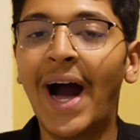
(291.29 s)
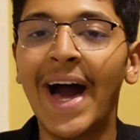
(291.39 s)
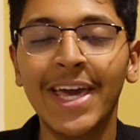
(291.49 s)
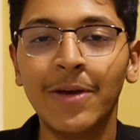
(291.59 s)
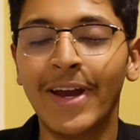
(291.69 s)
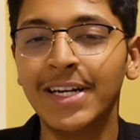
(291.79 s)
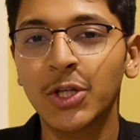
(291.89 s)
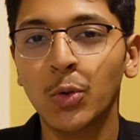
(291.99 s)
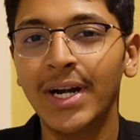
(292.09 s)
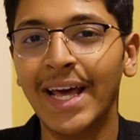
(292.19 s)
I went
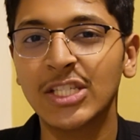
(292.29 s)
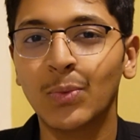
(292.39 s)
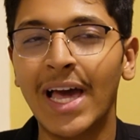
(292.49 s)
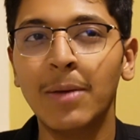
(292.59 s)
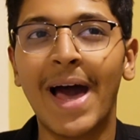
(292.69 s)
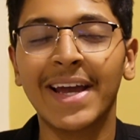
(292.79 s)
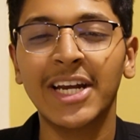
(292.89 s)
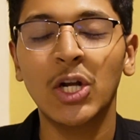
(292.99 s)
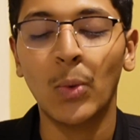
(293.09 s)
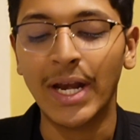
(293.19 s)
through it as well back
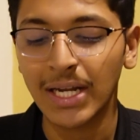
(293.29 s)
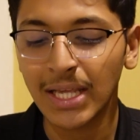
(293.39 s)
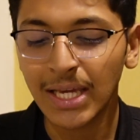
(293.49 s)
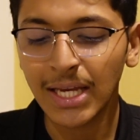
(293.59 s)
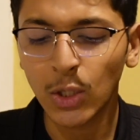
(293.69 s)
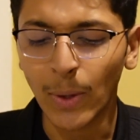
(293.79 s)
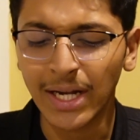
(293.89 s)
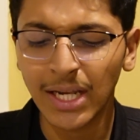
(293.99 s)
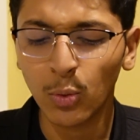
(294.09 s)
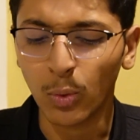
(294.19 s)
in
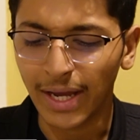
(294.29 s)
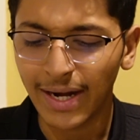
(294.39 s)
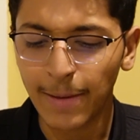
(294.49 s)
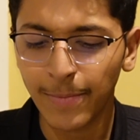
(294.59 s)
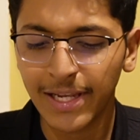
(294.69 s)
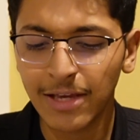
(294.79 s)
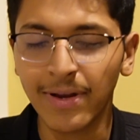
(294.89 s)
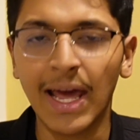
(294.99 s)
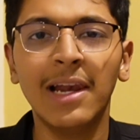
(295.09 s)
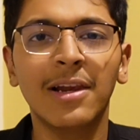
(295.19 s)
2021, I believe,
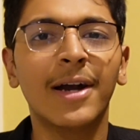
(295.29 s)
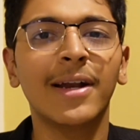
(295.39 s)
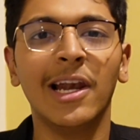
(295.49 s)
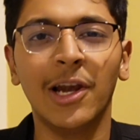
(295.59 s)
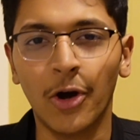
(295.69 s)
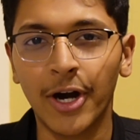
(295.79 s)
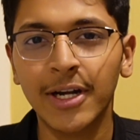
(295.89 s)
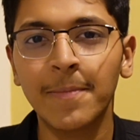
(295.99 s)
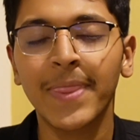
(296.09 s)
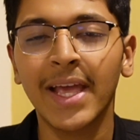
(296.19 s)
and I learned a lot